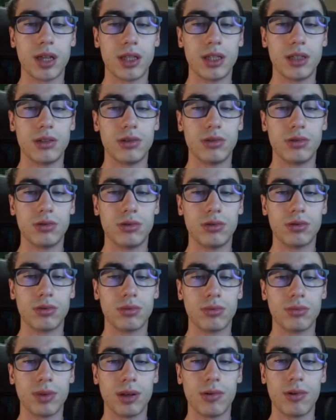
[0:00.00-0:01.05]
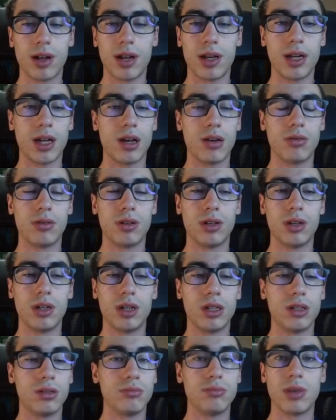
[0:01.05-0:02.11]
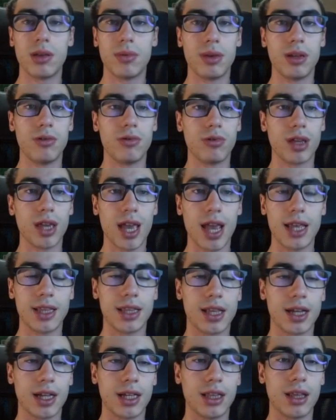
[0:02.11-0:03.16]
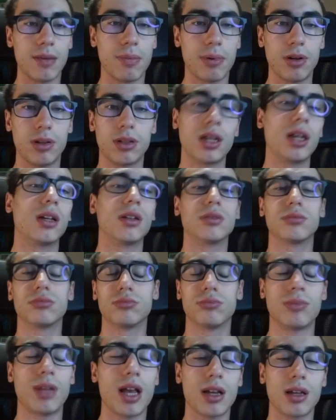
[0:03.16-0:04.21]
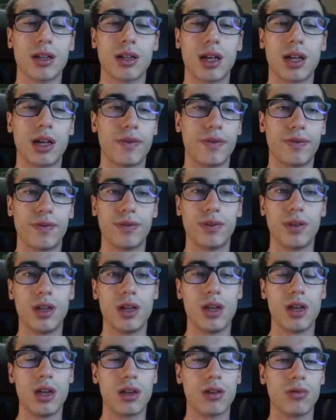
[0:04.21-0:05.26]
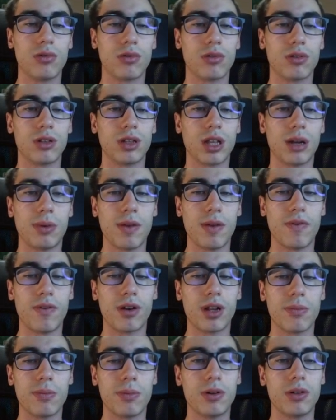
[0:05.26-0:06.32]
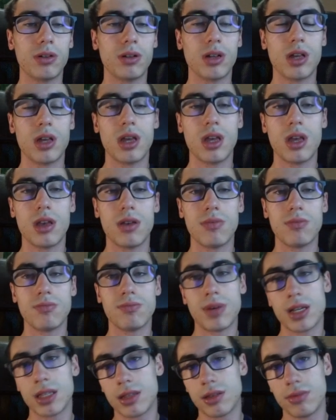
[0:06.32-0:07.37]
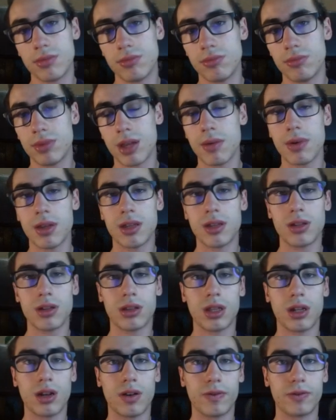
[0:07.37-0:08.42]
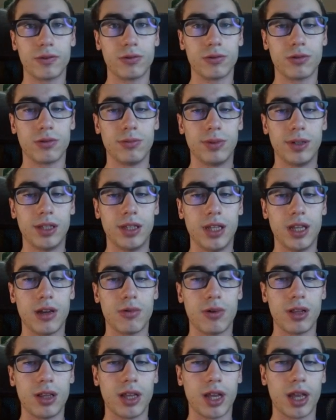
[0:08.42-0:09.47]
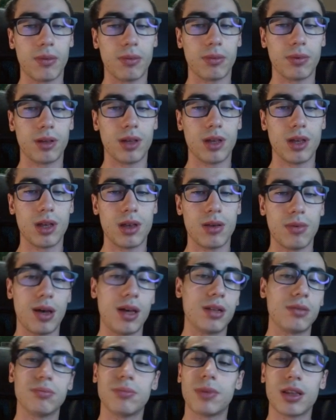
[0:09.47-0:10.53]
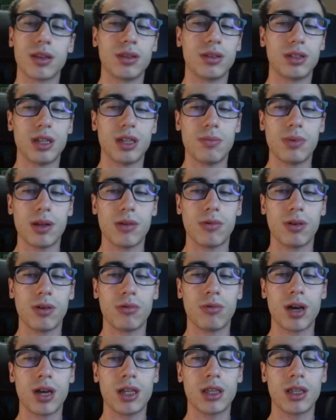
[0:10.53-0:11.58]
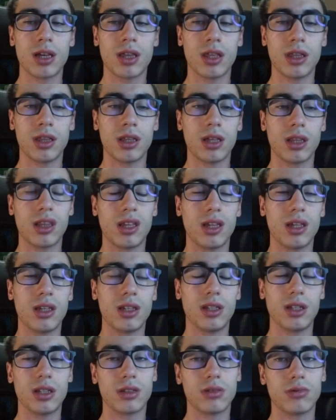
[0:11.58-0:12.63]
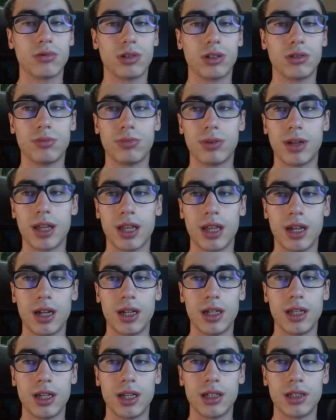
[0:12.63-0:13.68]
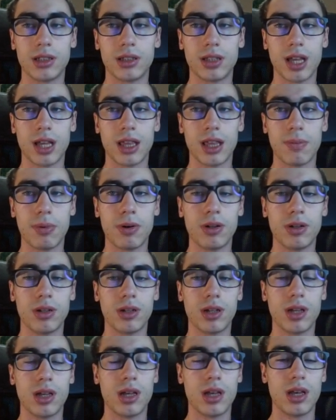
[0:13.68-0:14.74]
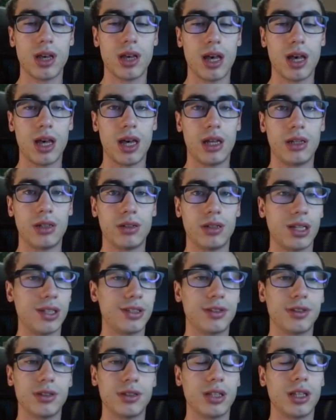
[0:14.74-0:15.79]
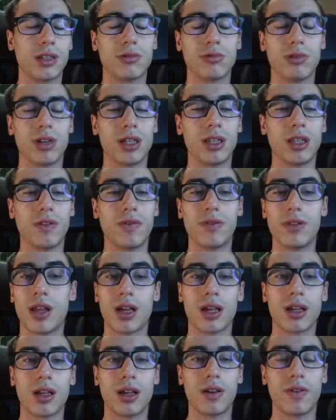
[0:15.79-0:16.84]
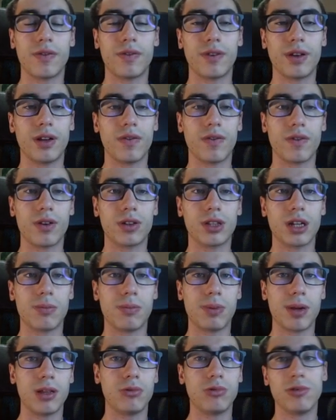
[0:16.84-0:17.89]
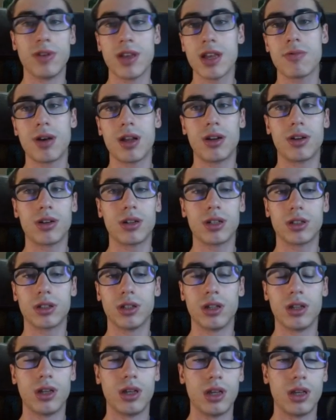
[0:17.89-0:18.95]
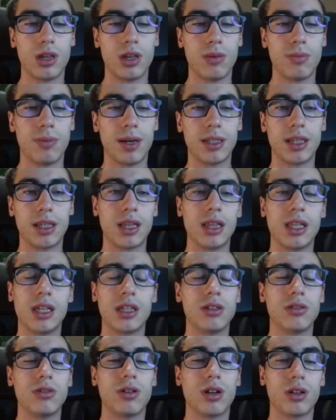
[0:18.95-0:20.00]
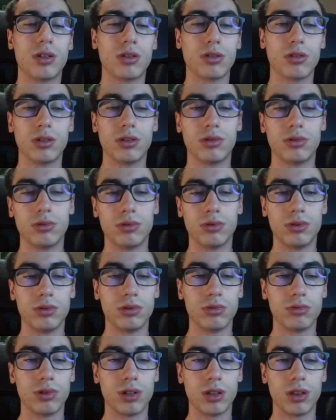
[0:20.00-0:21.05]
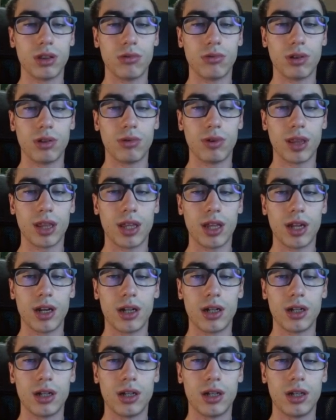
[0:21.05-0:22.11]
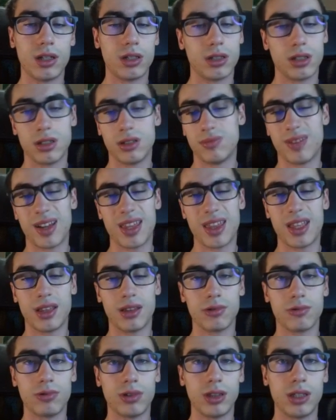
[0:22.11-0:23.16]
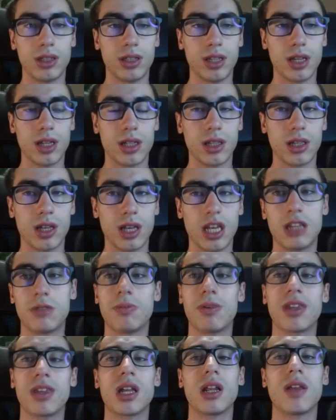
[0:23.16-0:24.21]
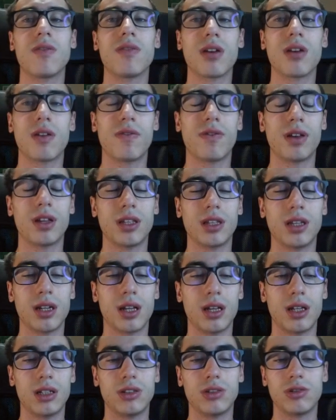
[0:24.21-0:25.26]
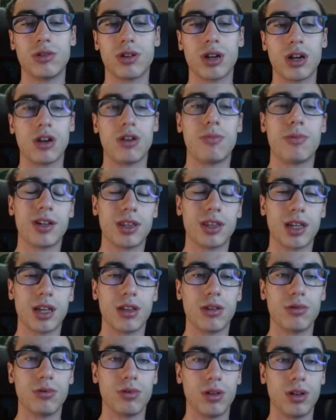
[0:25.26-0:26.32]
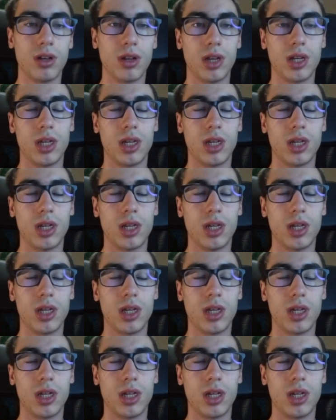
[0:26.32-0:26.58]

knight c2, rook b1, and now maybe rook e8 attacking the pawn. Black have good counterplay for the pawn, but maybe it's not enough to completely equal the game. But simply with white, I think that the easiest way to play here is just take the pawn, and let's wait if black have enough counterplay to equal or not. But at least you are not going to lose with white here. So I think queen d6, especially if you are facing a stronger opponent than you,